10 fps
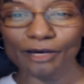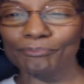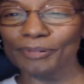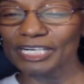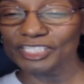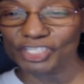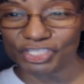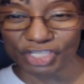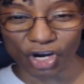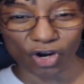but
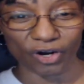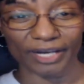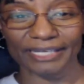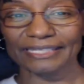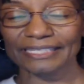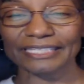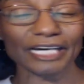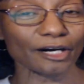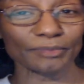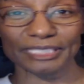joy
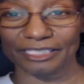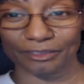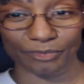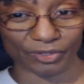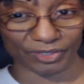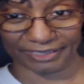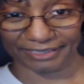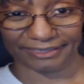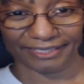cometh in the morning.